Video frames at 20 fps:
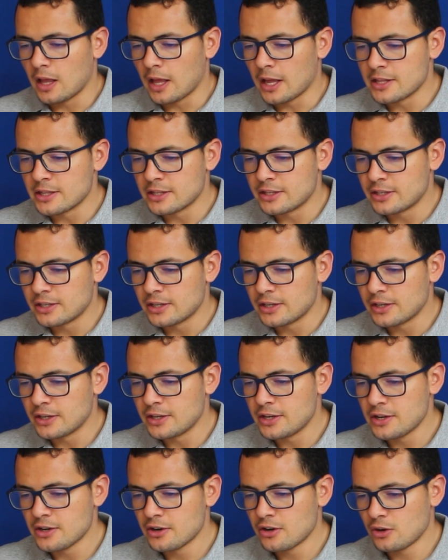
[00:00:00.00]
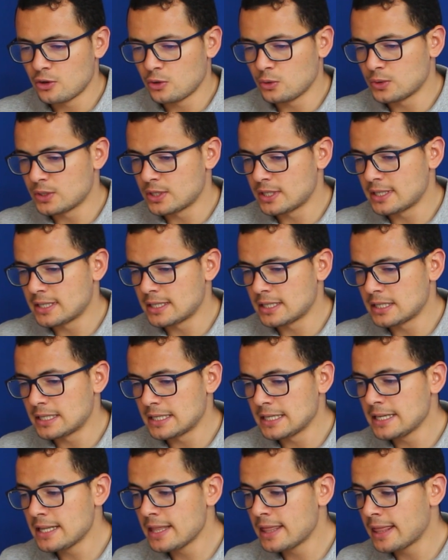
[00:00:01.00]
and here you
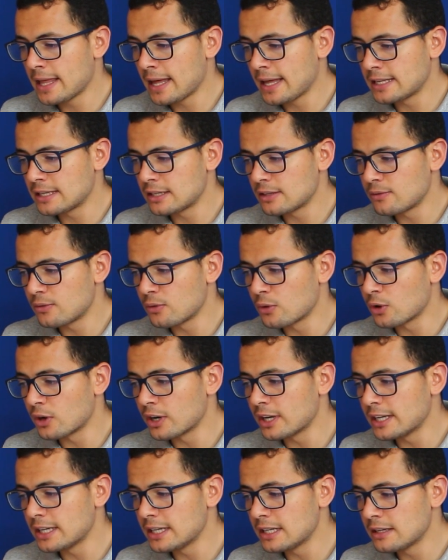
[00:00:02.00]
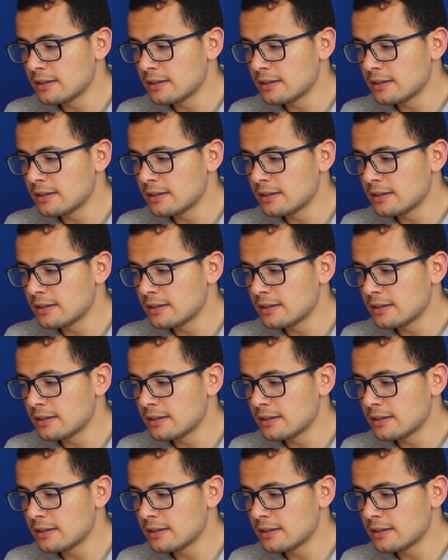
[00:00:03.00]
see that for